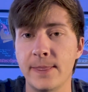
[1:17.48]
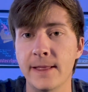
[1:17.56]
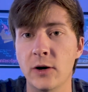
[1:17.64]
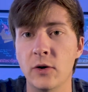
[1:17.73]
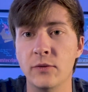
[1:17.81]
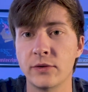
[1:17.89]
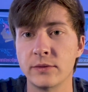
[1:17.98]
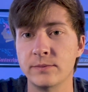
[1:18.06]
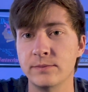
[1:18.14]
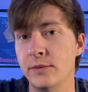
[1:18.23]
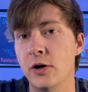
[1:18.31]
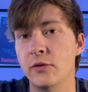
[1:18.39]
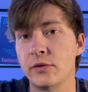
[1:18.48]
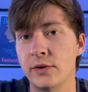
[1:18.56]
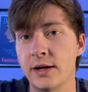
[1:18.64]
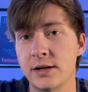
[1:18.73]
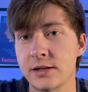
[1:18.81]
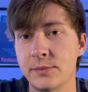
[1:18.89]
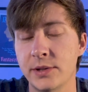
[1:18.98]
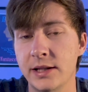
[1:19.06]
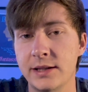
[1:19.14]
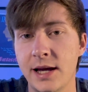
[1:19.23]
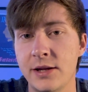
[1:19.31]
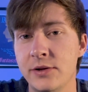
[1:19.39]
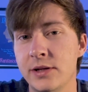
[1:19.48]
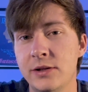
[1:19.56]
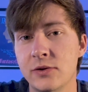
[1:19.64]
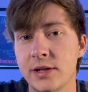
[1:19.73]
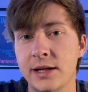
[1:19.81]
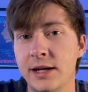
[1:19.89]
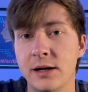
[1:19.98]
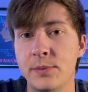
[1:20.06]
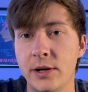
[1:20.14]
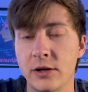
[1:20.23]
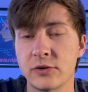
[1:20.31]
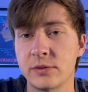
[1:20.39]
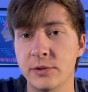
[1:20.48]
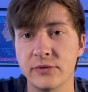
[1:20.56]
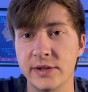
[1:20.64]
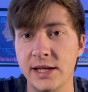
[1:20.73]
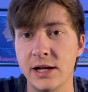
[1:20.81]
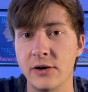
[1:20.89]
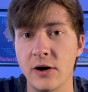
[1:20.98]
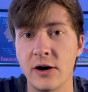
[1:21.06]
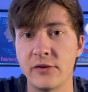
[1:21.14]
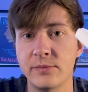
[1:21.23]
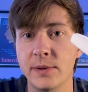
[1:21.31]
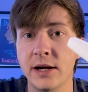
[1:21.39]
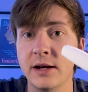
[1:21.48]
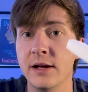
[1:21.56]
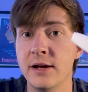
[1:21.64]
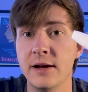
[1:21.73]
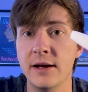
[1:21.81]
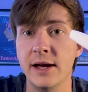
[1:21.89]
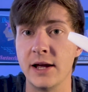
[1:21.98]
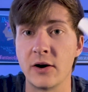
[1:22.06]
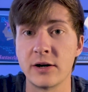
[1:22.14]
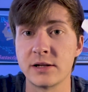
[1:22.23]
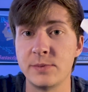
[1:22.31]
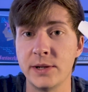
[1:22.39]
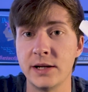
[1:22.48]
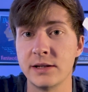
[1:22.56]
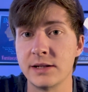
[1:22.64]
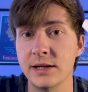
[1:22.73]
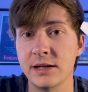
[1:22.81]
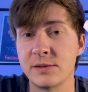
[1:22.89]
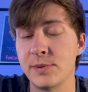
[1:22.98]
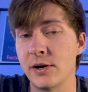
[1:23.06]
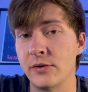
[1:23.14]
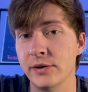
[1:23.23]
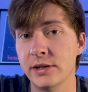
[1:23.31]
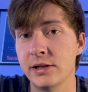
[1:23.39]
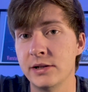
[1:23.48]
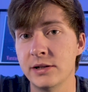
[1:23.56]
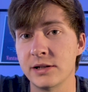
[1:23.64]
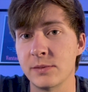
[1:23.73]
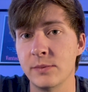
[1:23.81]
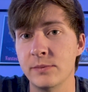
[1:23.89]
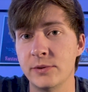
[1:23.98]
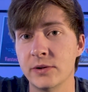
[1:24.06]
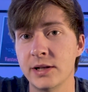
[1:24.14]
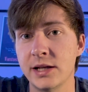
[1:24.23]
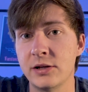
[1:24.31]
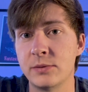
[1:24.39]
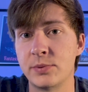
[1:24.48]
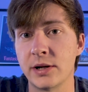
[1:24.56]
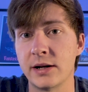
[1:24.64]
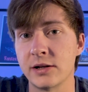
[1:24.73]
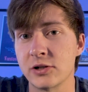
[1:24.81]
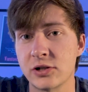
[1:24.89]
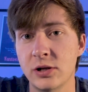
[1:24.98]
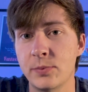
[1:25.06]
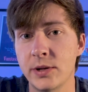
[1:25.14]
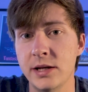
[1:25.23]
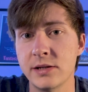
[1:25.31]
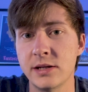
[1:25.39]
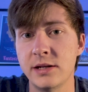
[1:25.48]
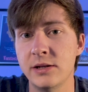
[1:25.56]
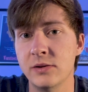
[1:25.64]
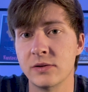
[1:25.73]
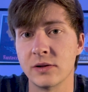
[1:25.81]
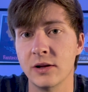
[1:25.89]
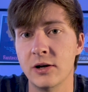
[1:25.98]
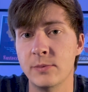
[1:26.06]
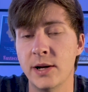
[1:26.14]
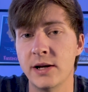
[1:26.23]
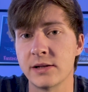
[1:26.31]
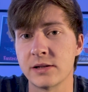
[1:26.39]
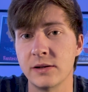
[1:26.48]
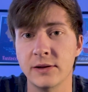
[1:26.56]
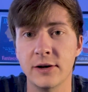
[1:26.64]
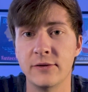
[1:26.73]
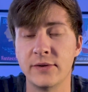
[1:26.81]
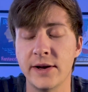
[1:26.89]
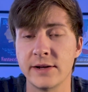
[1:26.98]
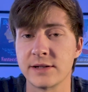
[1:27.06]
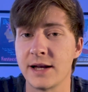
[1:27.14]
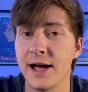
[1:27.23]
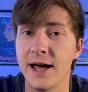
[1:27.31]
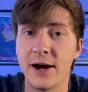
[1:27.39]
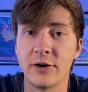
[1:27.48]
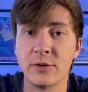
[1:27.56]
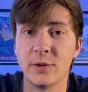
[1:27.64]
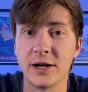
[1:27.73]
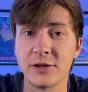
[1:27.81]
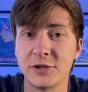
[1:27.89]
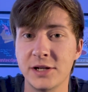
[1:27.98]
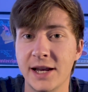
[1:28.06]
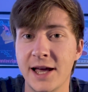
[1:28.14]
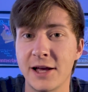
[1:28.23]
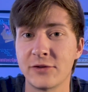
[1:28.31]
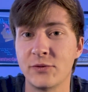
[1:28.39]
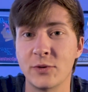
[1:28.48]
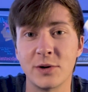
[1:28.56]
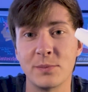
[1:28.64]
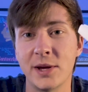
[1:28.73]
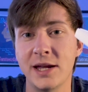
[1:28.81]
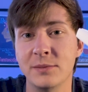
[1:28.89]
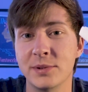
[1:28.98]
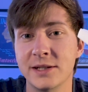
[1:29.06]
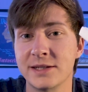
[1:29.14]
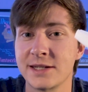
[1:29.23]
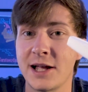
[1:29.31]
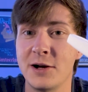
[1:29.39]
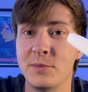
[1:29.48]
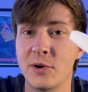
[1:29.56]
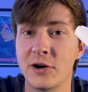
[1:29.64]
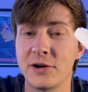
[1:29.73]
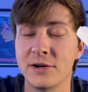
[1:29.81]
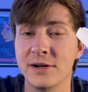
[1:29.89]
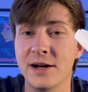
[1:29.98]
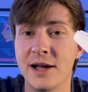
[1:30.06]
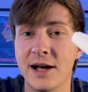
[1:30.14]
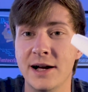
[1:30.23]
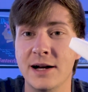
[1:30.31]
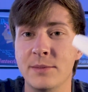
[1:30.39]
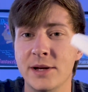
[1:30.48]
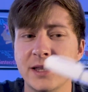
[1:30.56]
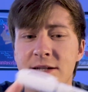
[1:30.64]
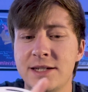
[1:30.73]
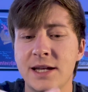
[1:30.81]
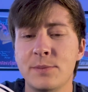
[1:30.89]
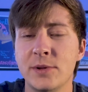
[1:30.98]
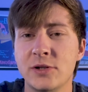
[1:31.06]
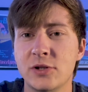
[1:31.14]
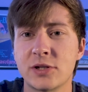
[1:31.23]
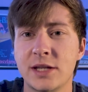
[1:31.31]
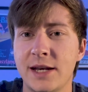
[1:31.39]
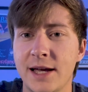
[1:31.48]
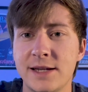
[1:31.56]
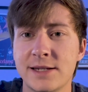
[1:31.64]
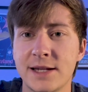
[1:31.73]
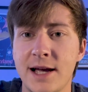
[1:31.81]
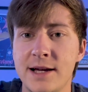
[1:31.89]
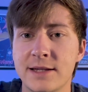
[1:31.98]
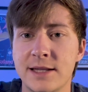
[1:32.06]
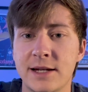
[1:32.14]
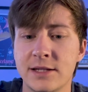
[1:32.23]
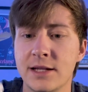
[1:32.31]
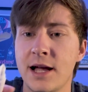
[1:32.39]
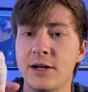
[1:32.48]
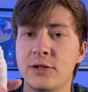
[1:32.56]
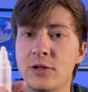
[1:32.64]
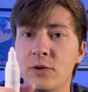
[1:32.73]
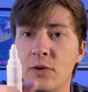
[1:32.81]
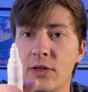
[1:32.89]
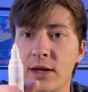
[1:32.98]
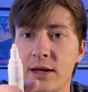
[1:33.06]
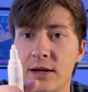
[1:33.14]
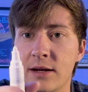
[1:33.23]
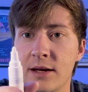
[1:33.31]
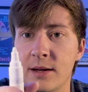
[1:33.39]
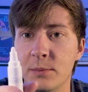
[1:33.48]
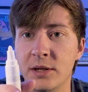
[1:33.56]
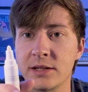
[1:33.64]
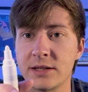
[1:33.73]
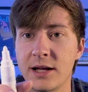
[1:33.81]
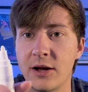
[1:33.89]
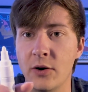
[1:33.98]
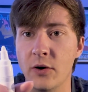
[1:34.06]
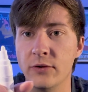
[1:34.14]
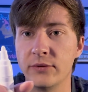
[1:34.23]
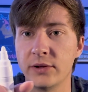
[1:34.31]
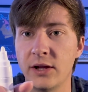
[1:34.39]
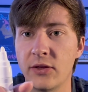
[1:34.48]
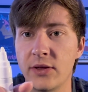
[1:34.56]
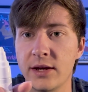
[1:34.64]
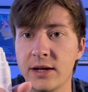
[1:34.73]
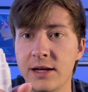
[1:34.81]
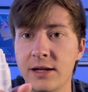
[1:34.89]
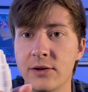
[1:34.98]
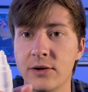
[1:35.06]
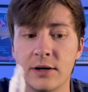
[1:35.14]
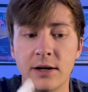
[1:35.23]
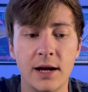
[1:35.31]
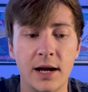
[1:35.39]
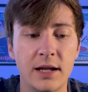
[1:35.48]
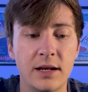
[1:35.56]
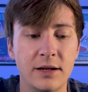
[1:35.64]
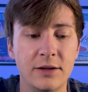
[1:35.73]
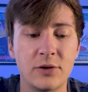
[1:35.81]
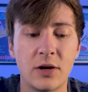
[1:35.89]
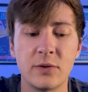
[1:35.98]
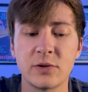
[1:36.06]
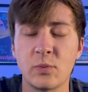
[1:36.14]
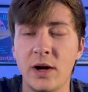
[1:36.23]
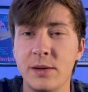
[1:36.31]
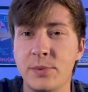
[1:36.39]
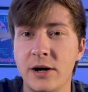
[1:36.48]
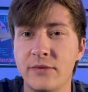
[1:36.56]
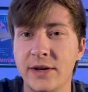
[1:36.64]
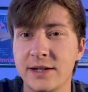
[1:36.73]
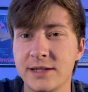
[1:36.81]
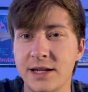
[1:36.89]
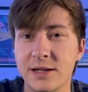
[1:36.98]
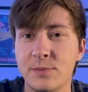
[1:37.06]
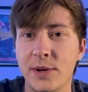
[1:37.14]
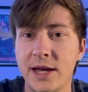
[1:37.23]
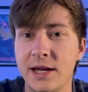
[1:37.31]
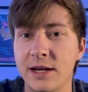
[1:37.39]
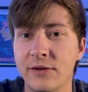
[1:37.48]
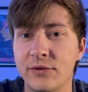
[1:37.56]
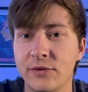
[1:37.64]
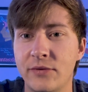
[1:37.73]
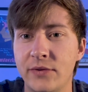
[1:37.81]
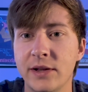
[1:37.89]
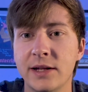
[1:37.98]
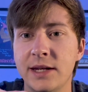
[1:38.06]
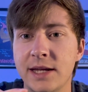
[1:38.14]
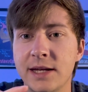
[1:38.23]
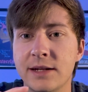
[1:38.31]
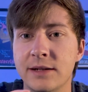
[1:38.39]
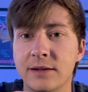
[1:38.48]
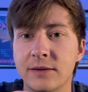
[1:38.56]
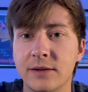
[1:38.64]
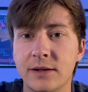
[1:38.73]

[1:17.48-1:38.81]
overrun or something like that, you can use like a nail polish remover to get it off, but in our experience, it's been a really good product, super easy to use, low muss, low fuss. I don't know what else you can ask for in a paint pen style marker. And the tip is just a nice size that it's not too thin, but it's not overly thick either. And you can always wipe off excess paint if you're filling in